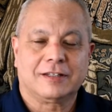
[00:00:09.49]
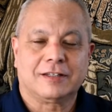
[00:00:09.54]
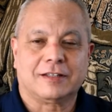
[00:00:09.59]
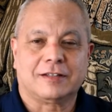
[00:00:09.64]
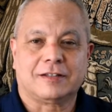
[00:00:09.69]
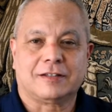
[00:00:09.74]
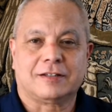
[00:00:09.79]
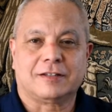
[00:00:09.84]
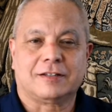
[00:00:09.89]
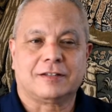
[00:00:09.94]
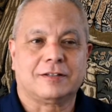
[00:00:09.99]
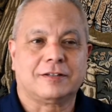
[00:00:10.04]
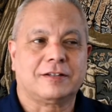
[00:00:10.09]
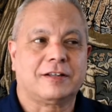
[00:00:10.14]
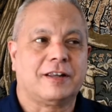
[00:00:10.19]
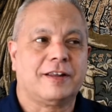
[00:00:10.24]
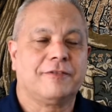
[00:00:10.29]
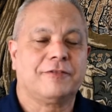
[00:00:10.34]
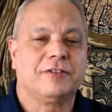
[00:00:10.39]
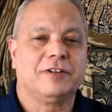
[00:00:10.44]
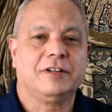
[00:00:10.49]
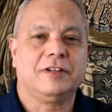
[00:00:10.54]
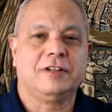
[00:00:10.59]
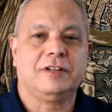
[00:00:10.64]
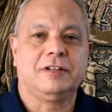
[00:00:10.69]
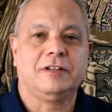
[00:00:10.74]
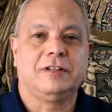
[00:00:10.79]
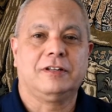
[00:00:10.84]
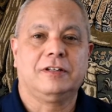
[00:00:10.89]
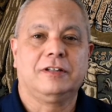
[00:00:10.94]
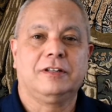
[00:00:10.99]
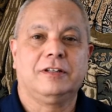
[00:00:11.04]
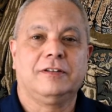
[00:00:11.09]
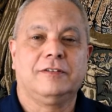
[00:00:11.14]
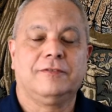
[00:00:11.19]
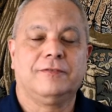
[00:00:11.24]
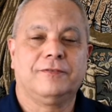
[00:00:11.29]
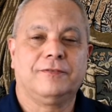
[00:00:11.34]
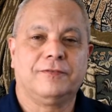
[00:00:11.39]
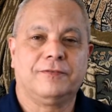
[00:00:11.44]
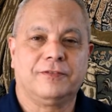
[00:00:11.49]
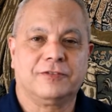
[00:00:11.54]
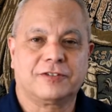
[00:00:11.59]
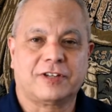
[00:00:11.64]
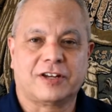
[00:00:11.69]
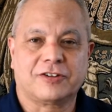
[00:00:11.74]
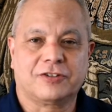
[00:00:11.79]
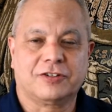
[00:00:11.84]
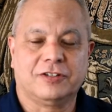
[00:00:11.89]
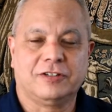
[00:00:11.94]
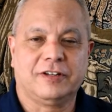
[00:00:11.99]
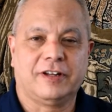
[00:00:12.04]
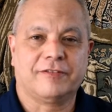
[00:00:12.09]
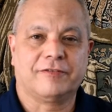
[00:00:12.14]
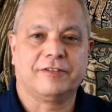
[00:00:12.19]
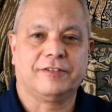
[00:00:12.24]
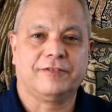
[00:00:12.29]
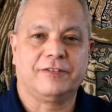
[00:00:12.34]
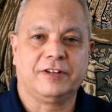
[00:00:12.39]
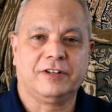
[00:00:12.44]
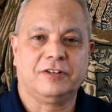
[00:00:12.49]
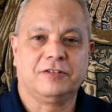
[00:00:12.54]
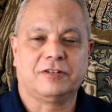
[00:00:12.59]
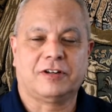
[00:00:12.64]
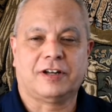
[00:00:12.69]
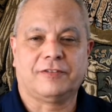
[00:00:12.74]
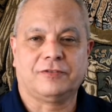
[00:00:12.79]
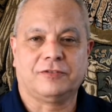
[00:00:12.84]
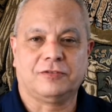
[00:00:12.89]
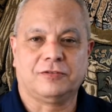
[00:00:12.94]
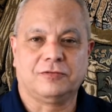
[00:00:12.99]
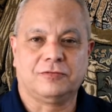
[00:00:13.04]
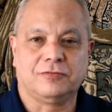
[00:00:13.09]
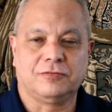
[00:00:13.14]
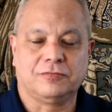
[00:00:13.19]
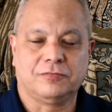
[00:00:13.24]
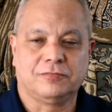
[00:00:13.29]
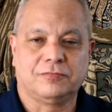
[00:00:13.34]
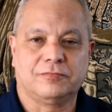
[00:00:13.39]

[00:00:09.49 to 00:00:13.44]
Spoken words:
Every session, every video, I have to